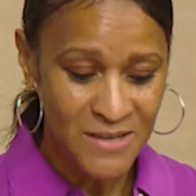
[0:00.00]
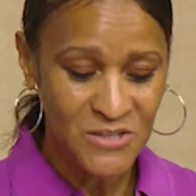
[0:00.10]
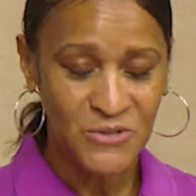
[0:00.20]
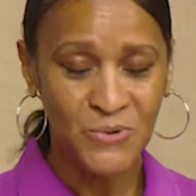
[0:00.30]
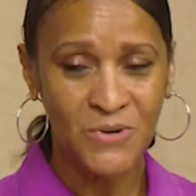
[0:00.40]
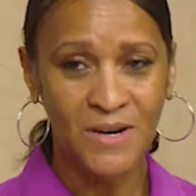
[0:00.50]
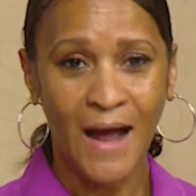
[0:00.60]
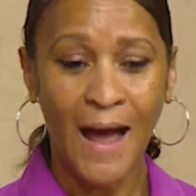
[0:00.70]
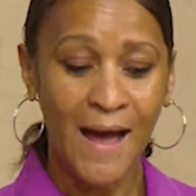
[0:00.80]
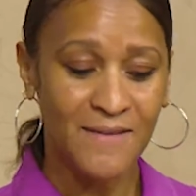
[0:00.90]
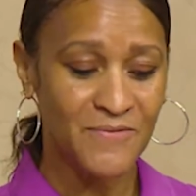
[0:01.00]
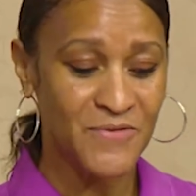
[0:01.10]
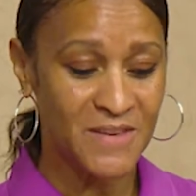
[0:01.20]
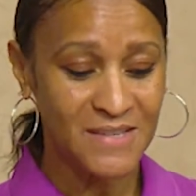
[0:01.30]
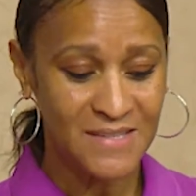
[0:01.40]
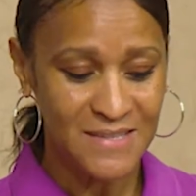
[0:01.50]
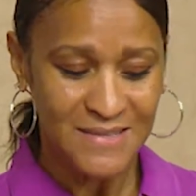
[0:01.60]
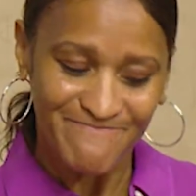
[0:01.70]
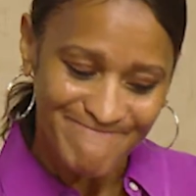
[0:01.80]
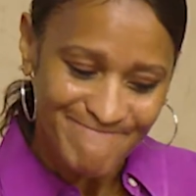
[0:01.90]
quite sure. I this
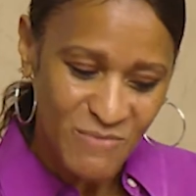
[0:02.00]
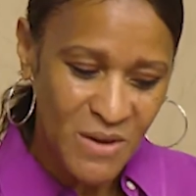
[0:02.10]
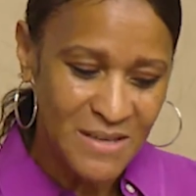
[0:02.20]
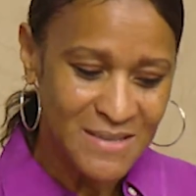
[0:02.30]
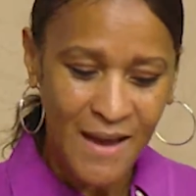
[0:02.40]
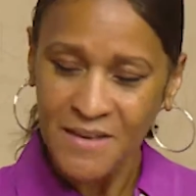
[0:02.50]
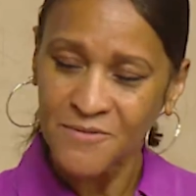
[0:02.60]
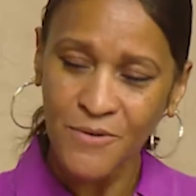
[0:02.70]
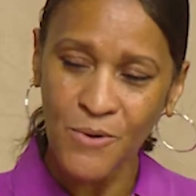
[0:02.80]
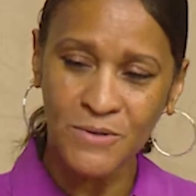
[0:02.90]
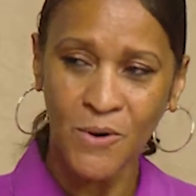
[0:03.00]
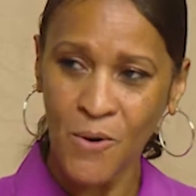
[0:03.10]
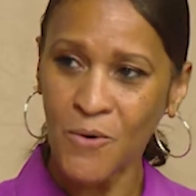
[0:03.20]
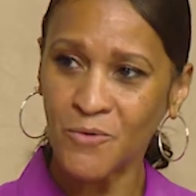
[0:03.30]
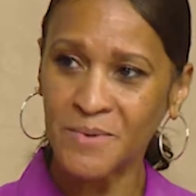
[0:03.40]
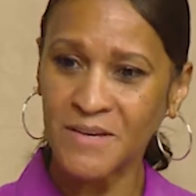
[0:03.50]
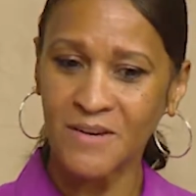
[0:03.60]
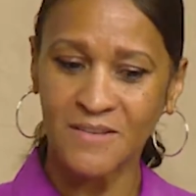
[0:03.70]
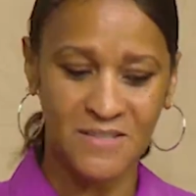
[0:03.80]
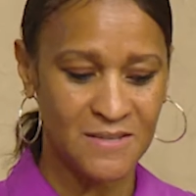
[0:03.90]
is kind of on hold
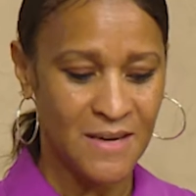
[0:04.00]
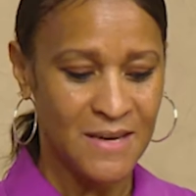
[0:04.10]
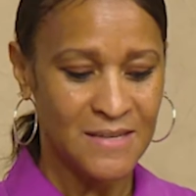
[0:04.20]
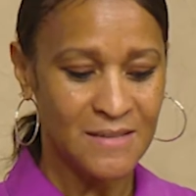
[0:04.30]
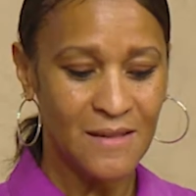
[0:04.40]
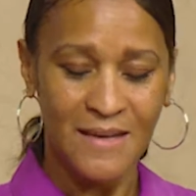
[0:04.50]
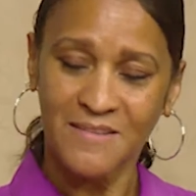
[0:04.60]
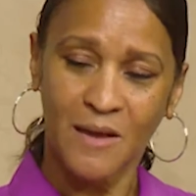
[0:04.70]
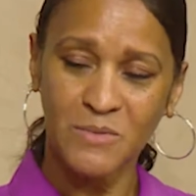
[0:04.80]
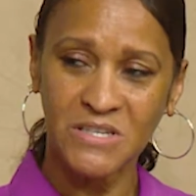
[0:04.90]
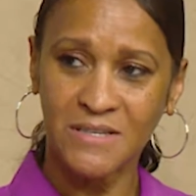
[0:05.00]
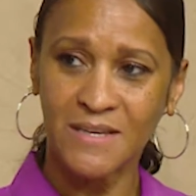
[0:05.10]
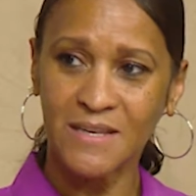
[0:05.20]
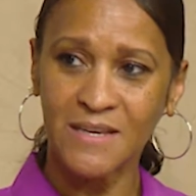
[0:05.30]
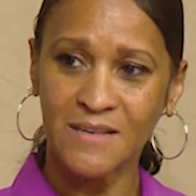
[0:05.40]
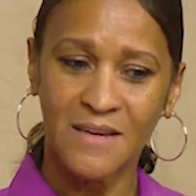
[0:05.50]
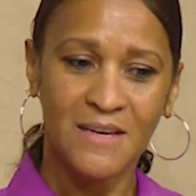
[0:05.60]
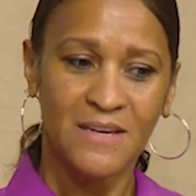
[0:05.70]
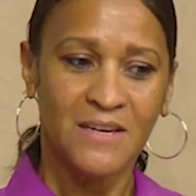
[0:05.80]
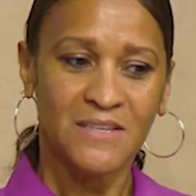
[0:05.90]
because the last time she did it,
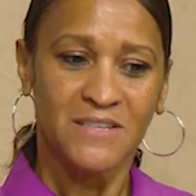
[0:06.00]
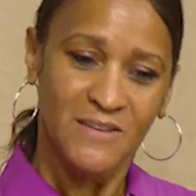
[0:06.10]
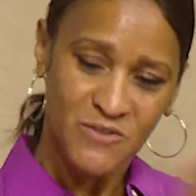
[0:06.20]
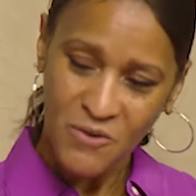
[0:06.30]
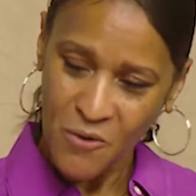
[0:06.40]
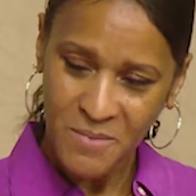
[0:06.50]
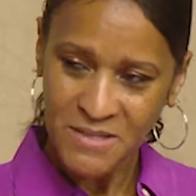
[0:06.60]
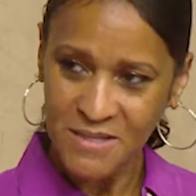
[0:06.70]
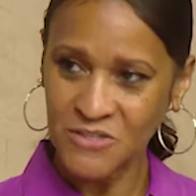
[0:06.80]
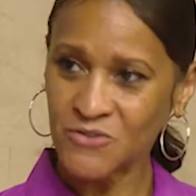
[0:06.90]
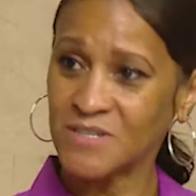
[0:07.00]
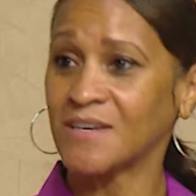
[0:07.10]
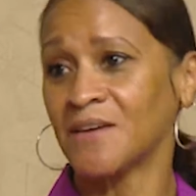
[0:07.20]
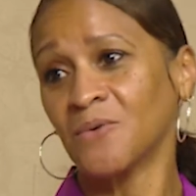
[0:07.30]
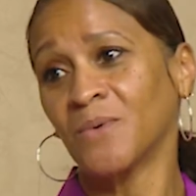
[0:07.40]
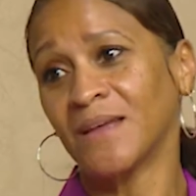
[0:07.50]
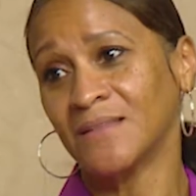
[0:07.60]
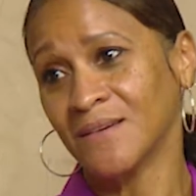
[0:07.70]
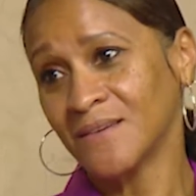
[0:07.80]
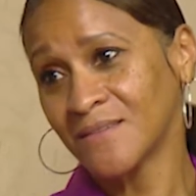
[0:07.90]
she had so much interest. She had a
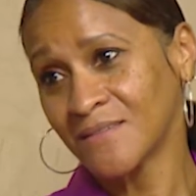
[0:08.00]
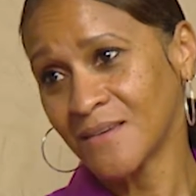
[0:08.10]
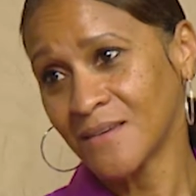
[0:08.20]
wait list.